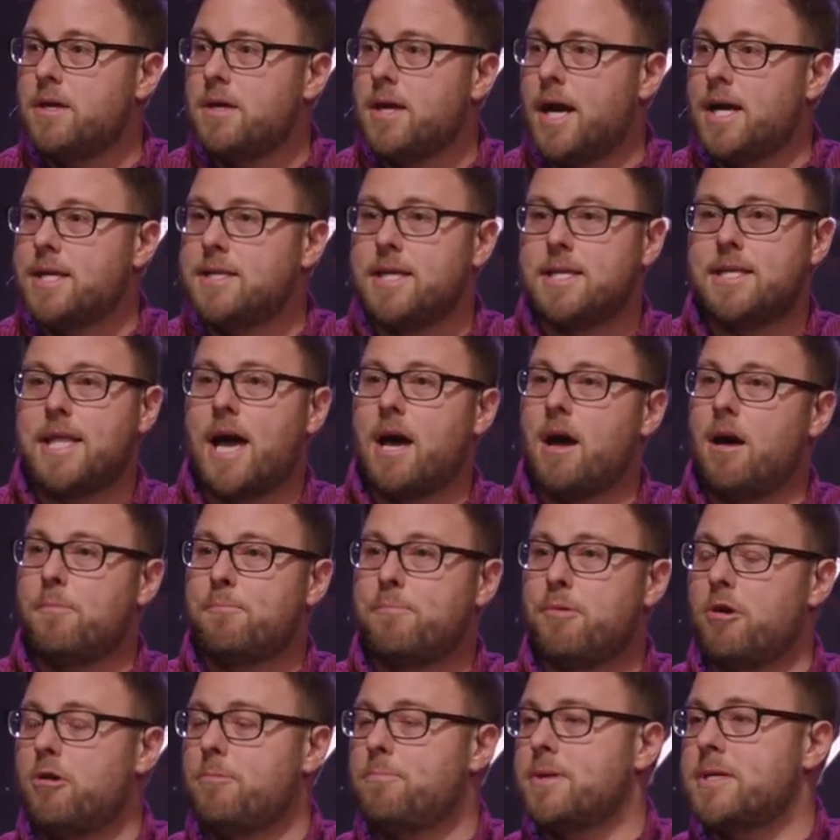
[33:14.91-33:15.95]
I did that on
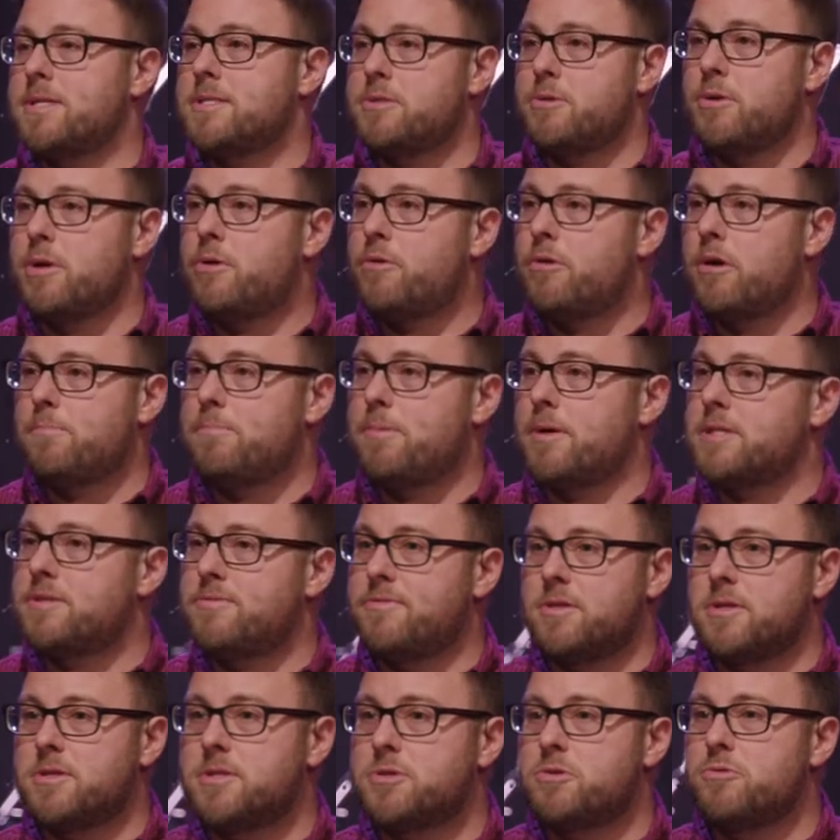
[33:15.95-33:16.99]
purpose to equip us
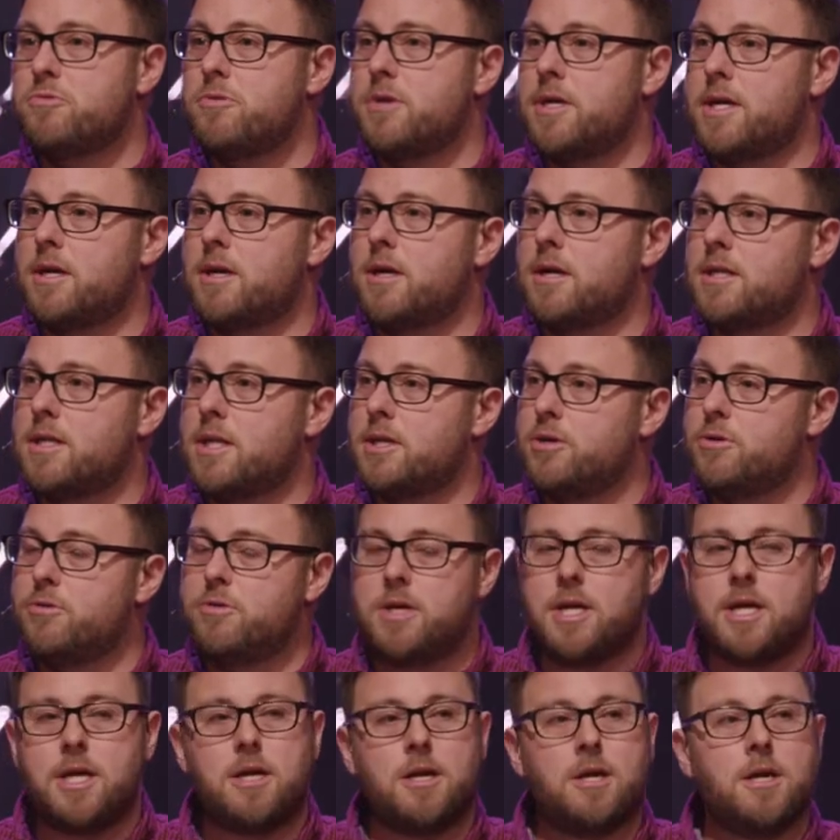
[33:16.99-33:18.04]
for the school year and the new
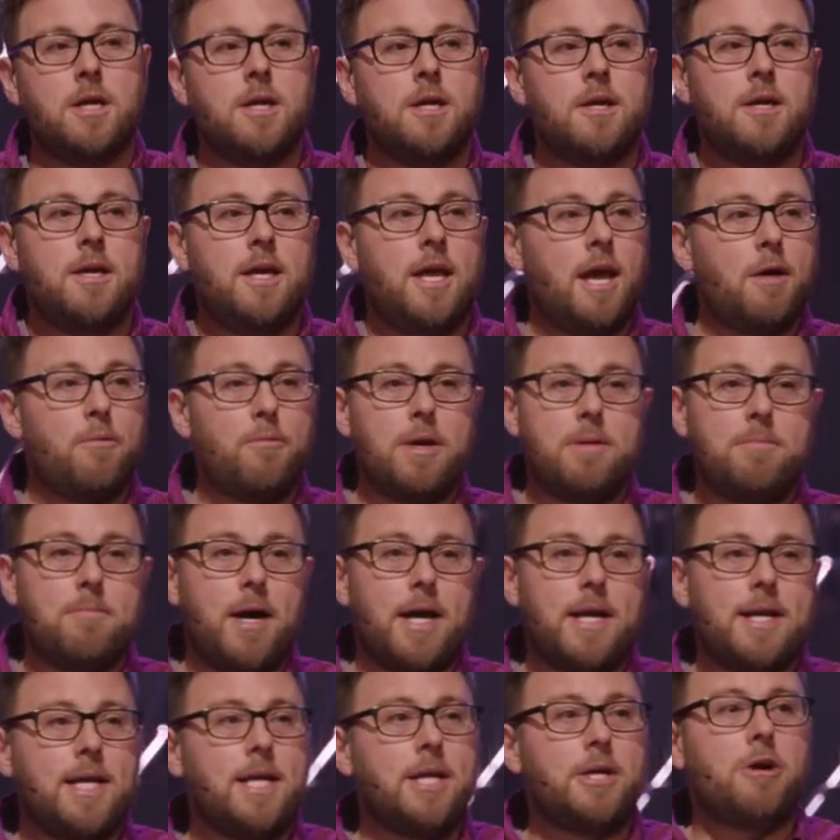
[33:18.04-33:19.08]
year, and we
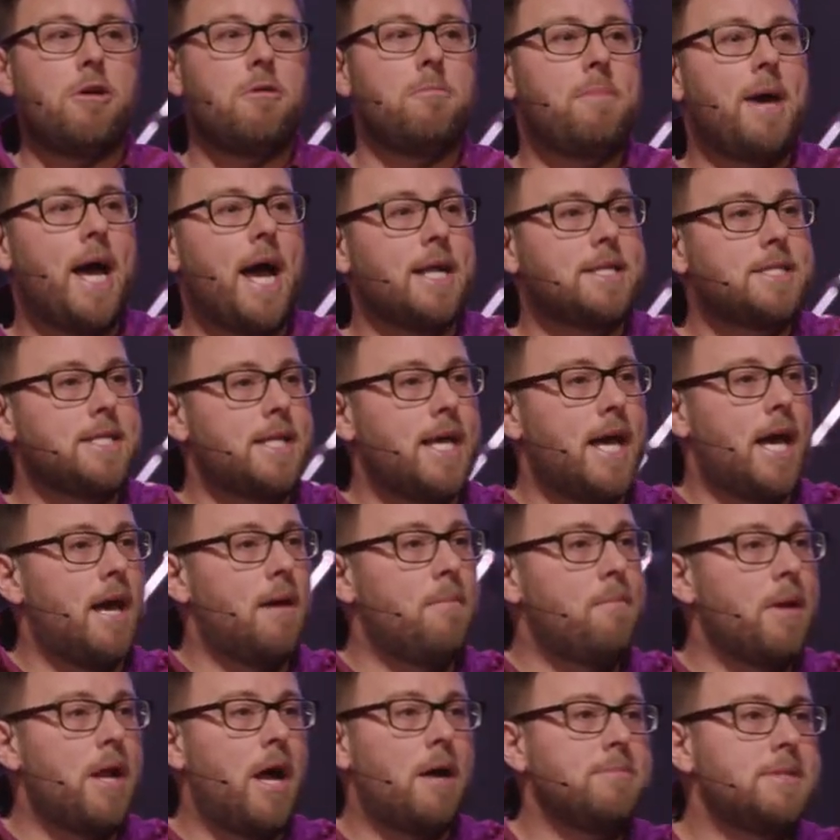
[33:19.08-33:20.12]
might need to go back to
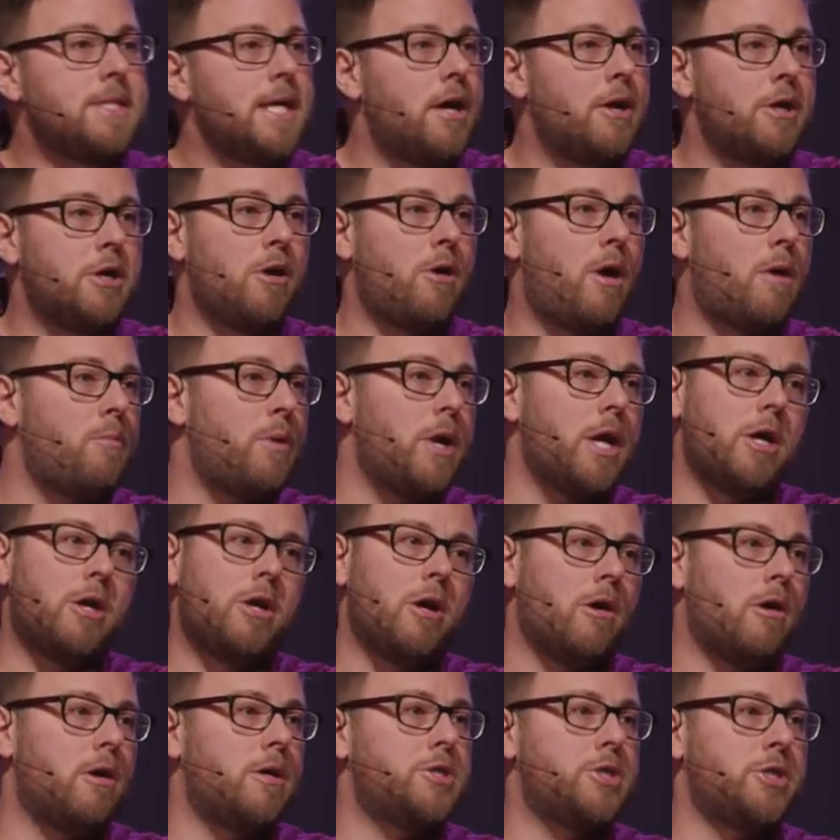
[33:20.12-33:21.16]
that. But I'm telling you, I'm going to
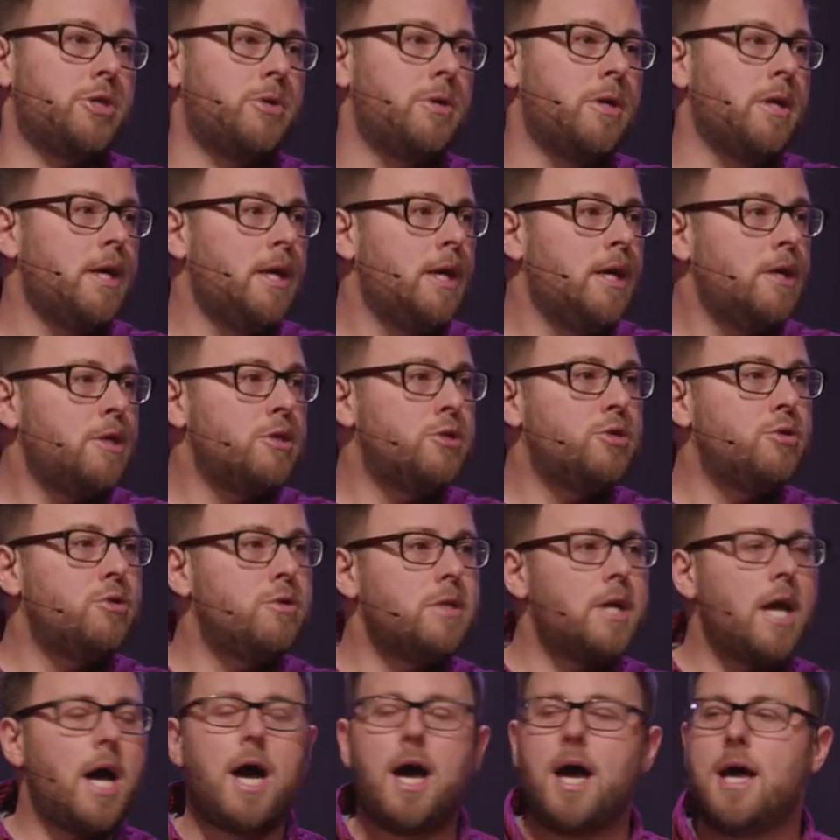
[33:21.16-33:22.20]
encourage you. Do
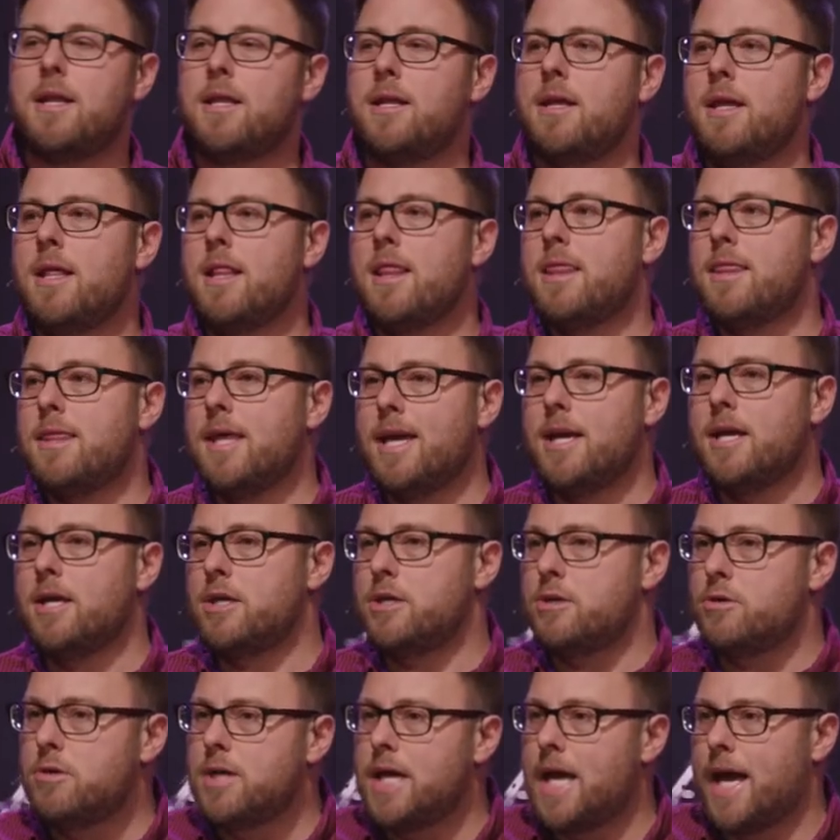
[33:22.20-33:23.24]
not think
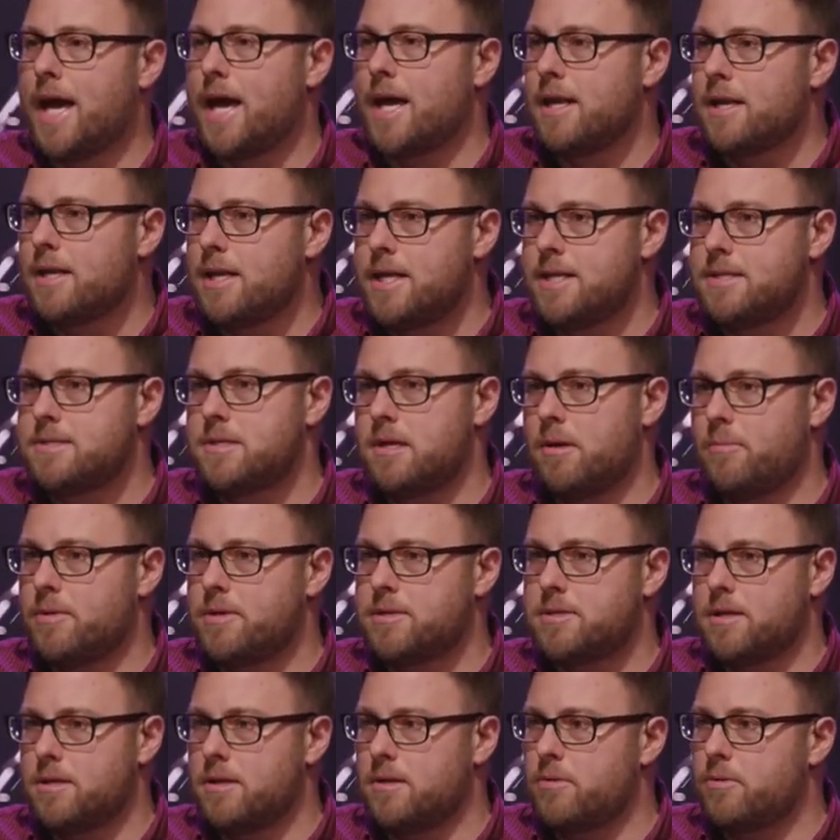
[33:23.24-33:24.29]
you can't lead someone
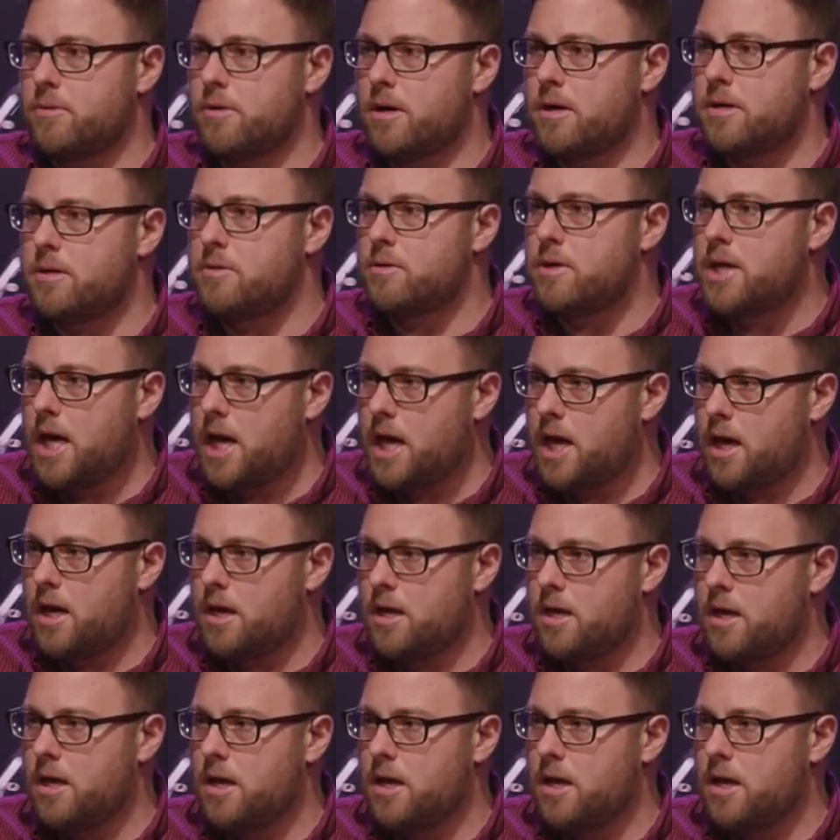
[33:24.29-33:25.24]
to the Lord. You can.